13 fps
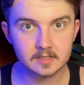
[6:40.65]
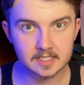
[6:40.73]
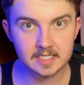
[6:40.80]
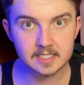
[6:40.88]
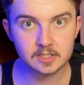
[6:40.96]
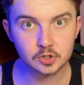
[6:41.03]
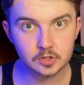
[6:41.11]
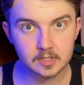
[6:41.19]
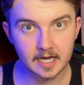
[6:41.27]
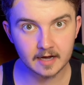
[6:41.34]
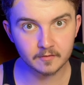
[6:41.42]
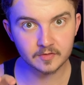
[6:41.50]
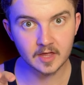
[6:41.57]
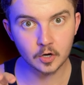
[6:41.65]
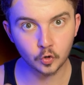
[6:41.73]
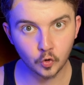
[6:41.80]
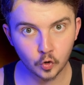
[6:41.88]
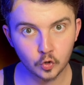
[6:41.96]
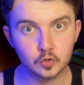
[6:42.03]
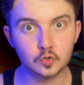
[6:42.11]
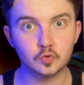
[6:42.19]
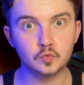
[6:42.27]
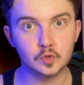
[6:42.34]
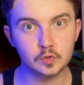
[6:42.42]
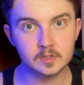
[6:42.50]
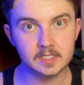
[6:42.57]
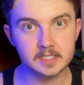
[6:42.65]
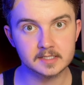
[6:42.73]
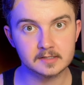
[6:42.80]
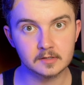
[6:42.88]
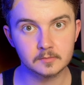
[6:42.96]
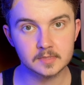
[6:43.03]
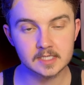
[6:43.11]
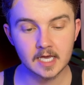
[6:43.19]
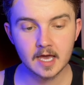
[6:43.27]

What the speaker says: These have their own root systems,